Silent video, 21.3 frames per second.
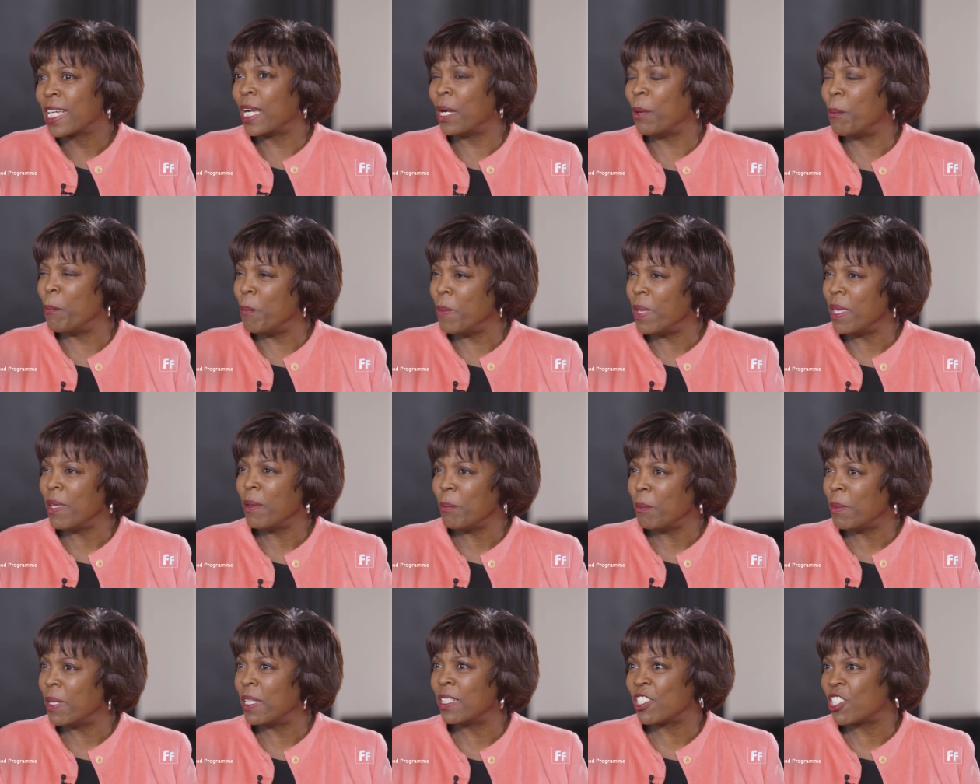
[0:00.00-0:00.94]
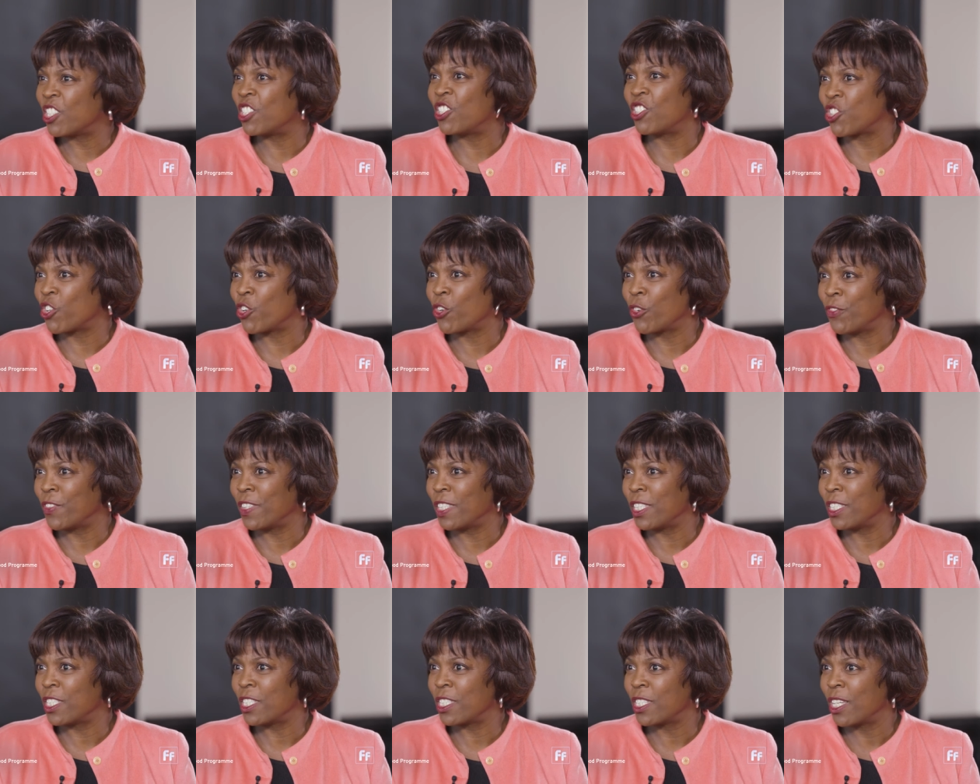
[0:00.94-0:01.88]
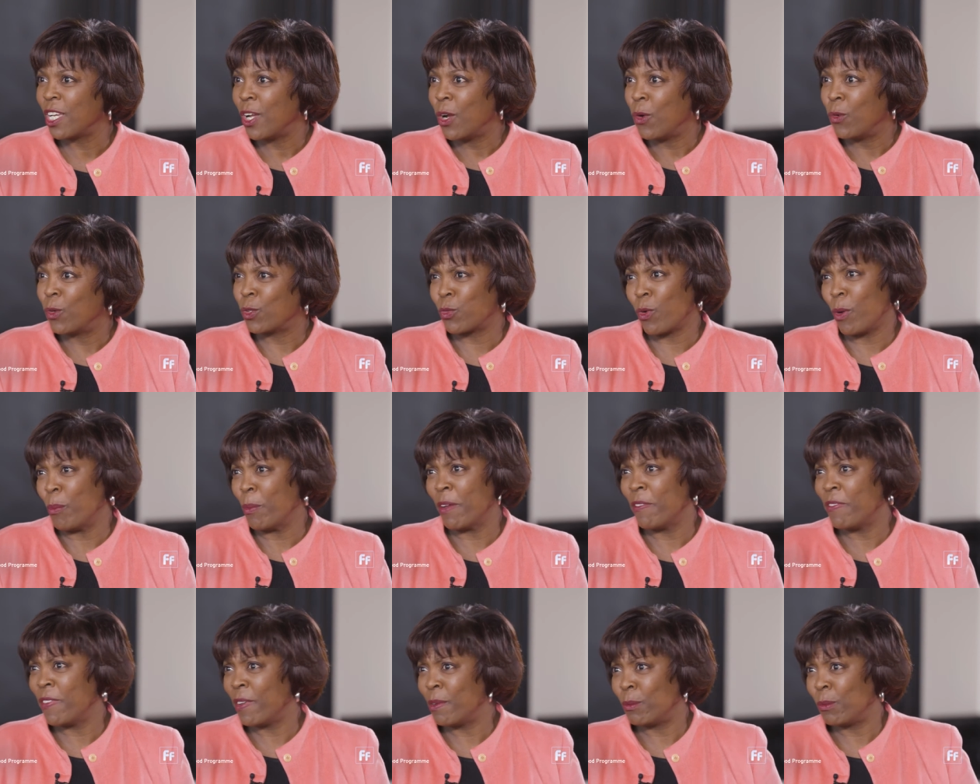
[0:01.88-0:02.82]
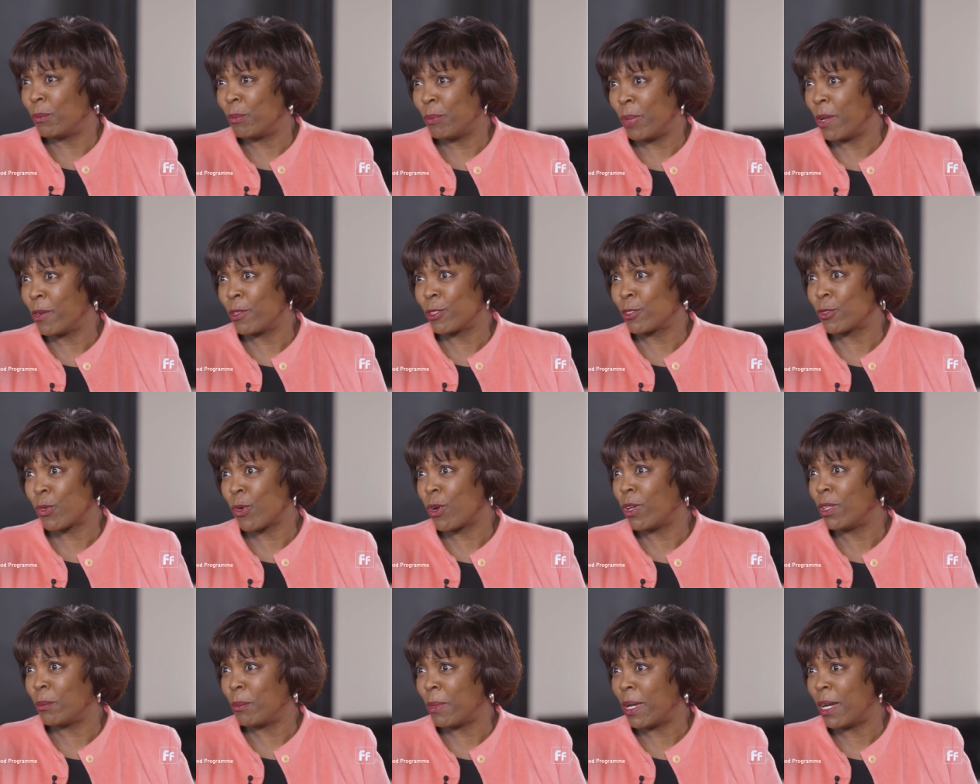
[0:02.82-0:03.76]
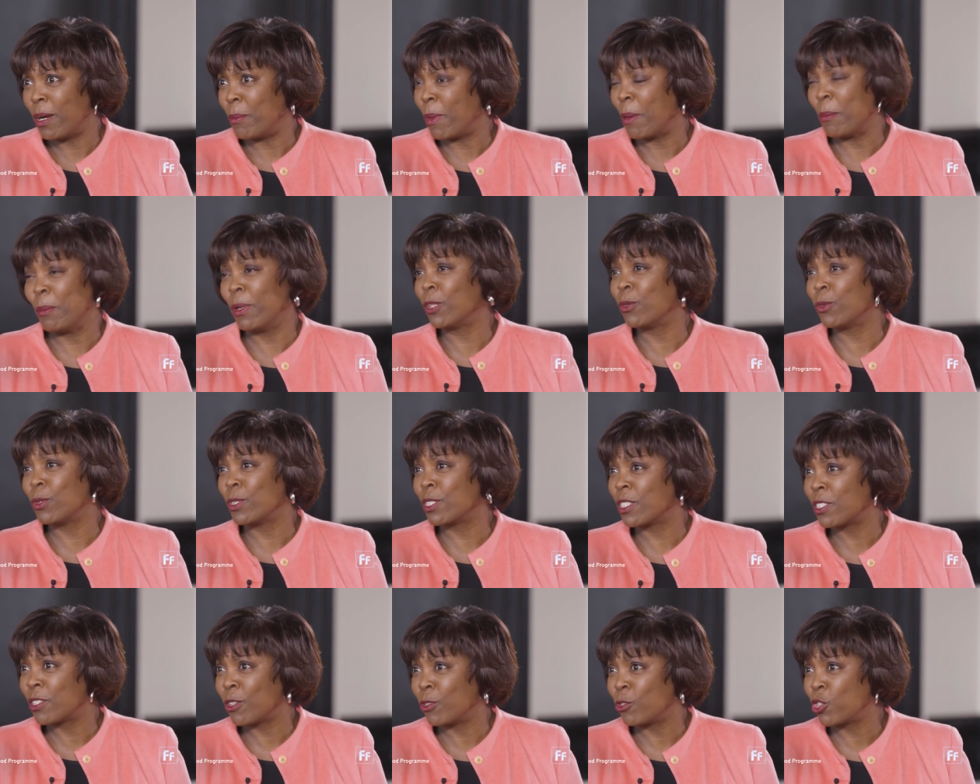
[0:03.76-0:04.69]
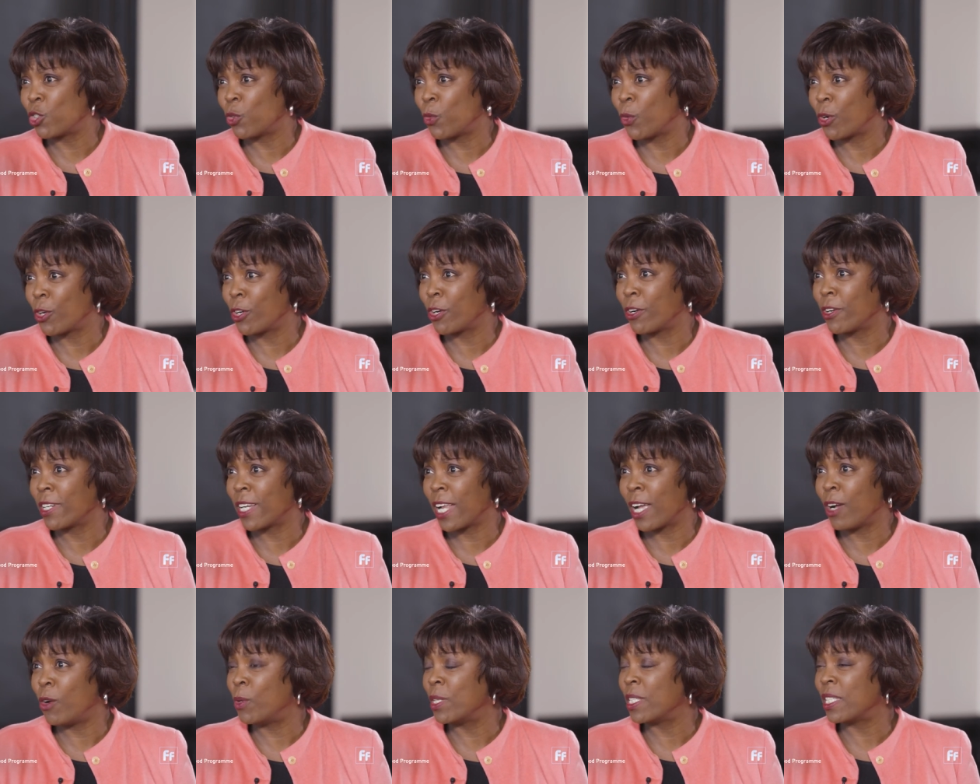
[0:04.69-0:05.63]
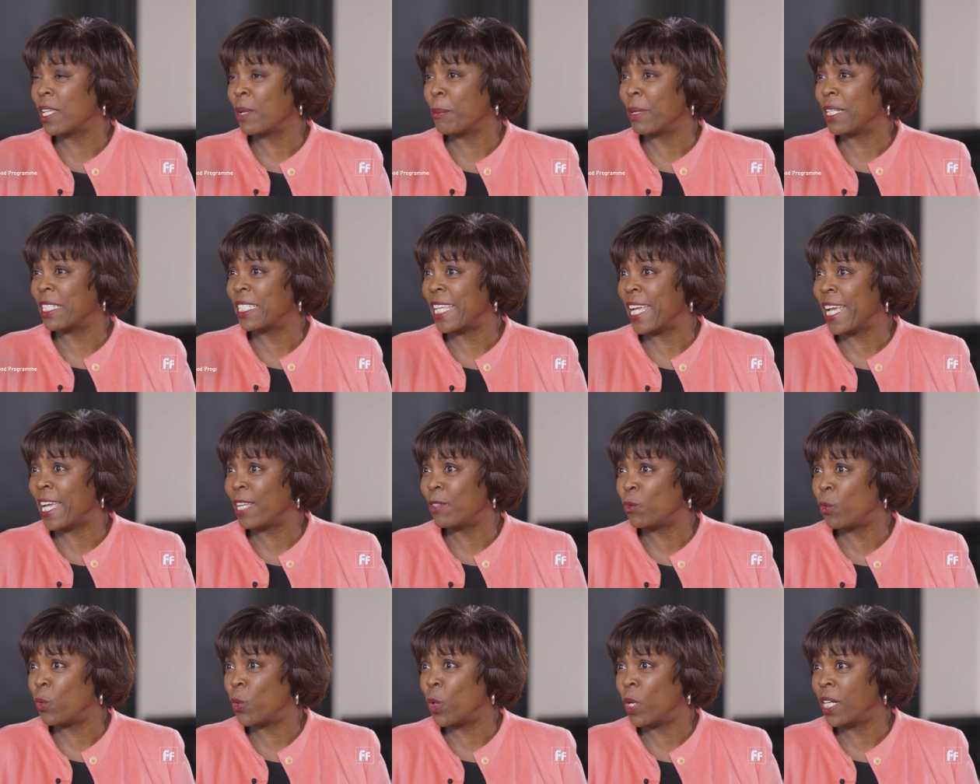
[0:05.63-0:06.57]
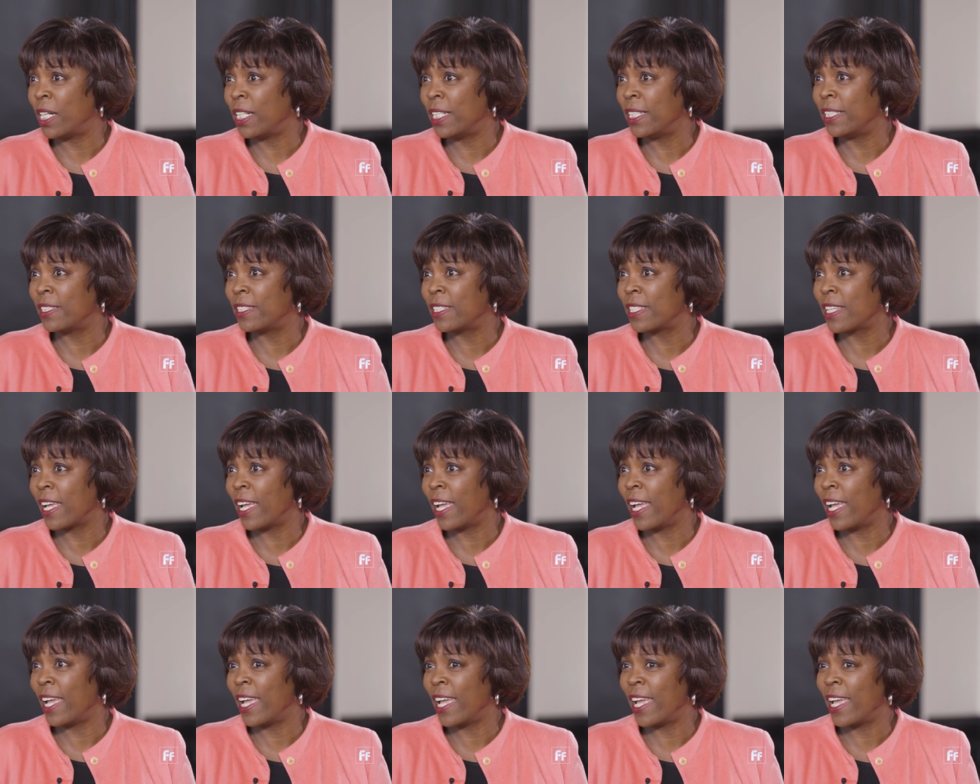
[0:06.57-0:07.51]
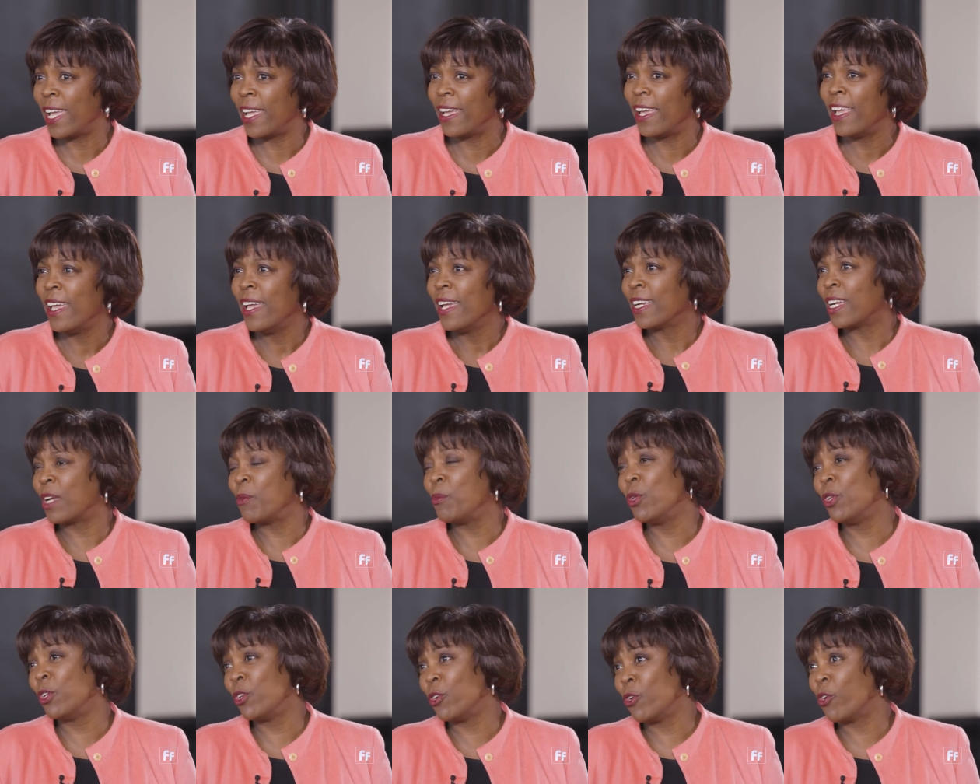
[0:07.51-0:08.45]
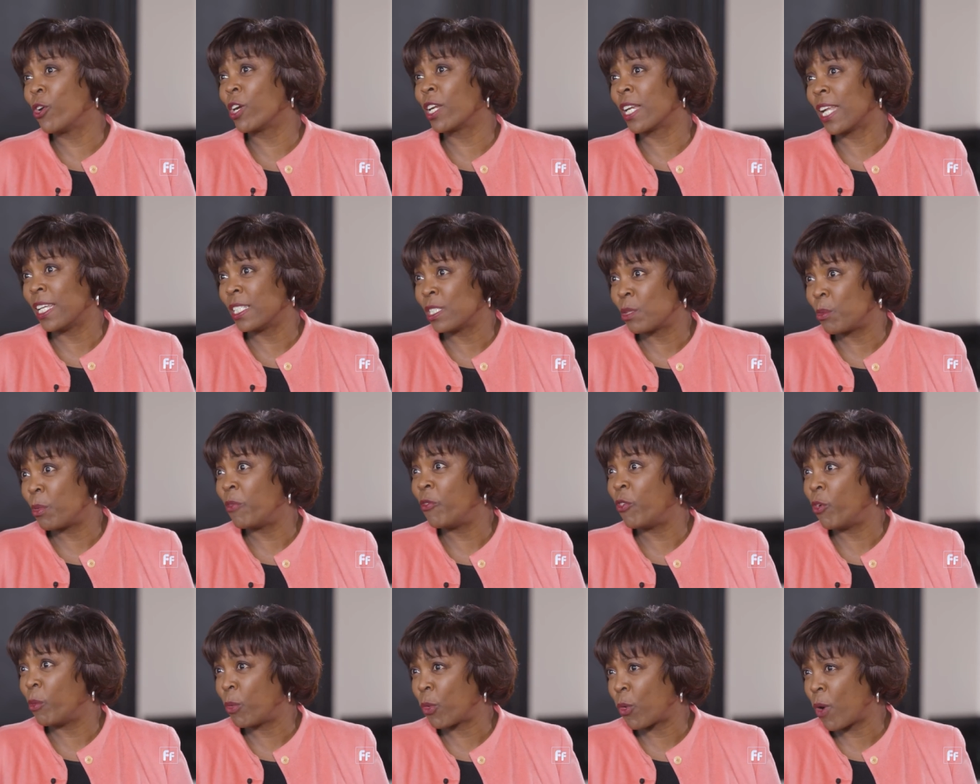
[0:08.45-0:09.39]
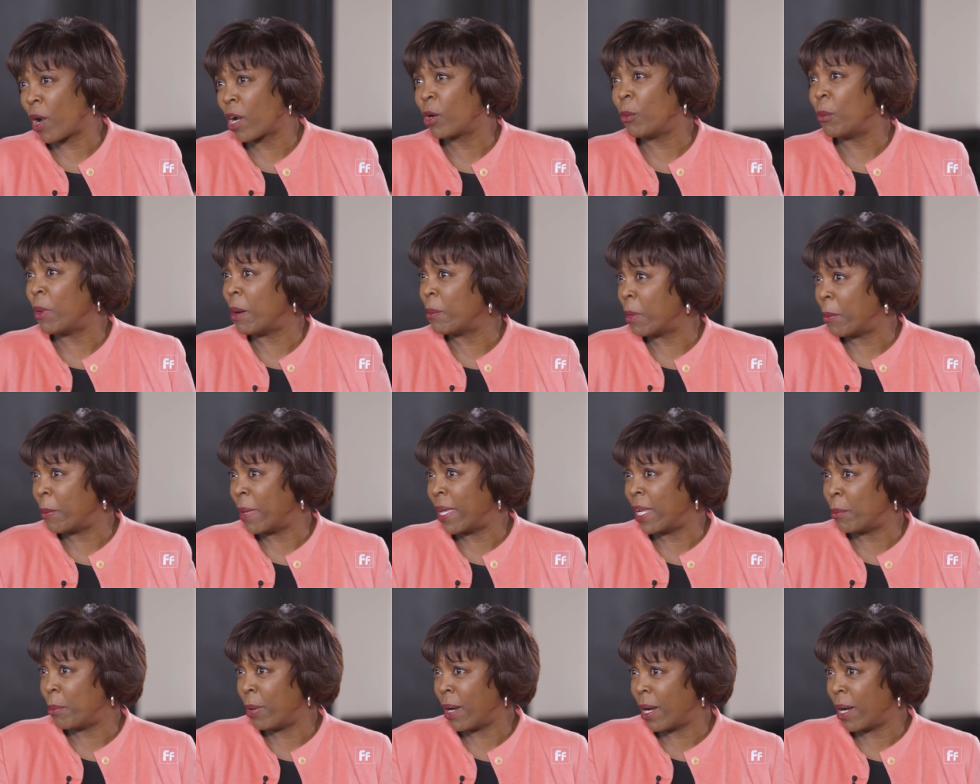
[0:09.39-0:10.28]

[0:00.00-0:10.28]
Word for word: commitment to service was what my family parents were all about. My mother was a social worker, and I always said my dad was a community organizer before Barack Obama made it